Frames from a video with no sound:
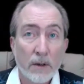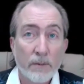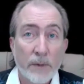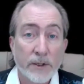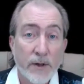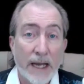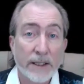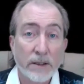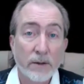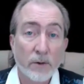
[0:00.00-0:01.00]
be
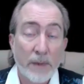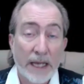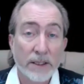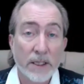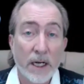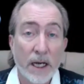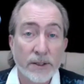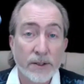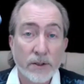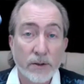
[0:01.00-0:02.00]
attracted or
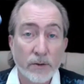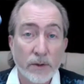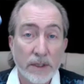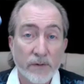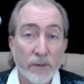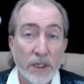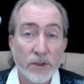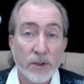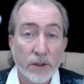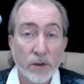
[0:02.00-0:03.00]
magnetized to the
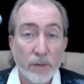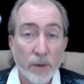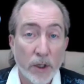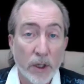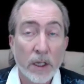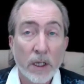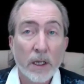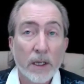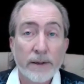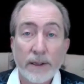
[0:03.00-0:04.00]
information in your book.
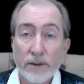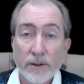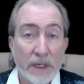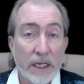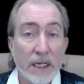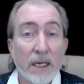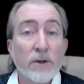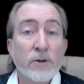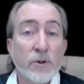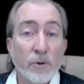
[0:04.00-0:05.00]
There's many
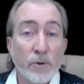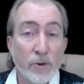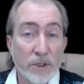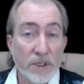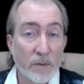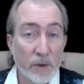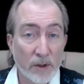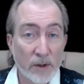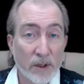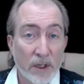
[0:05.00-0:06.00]
others who do
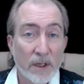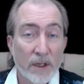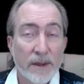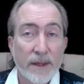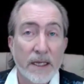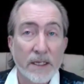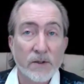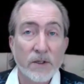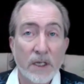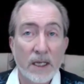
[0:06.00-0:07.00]
similar
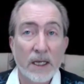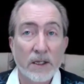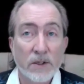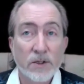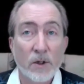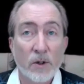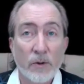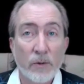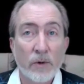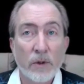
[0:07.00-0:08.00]
things. And
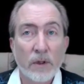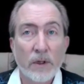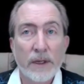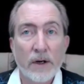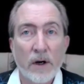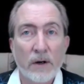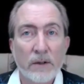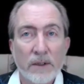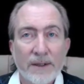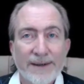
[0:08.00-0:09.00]
so there are,
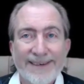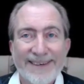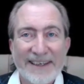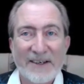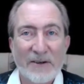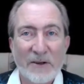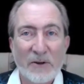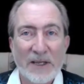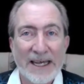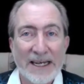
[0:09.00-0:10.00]
you know, the
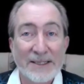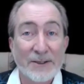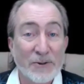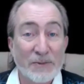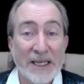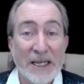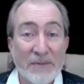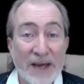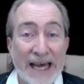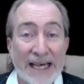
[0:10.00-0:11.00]
old adage, there's many
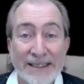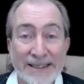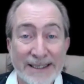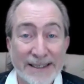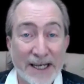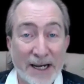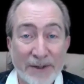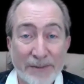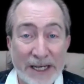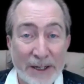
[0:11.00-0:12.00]
paths to the top of
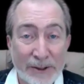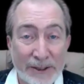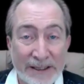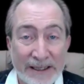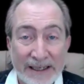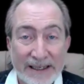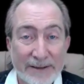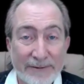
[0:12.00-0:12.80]
the mountain. The